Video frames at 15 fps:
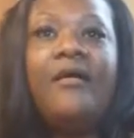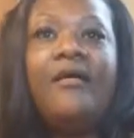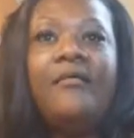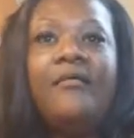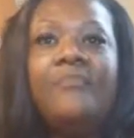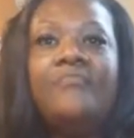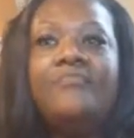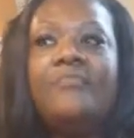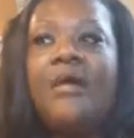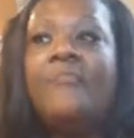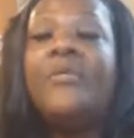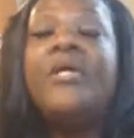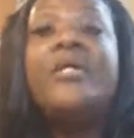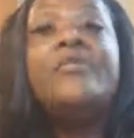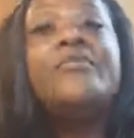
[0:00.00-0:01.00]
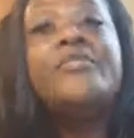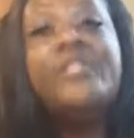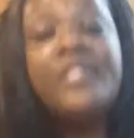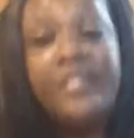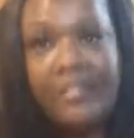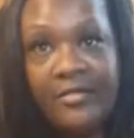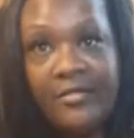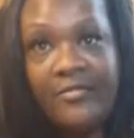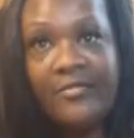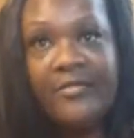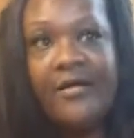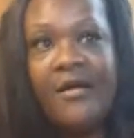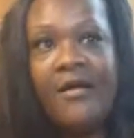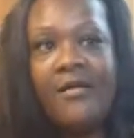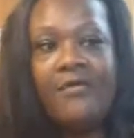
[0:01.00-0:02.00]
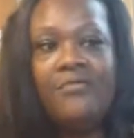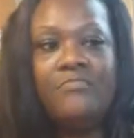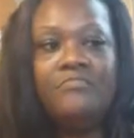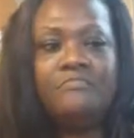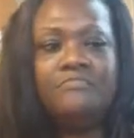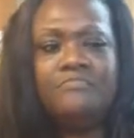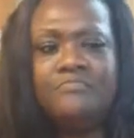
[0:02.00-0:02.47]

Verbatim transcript: Um, I'm an interceder. Mm. Um,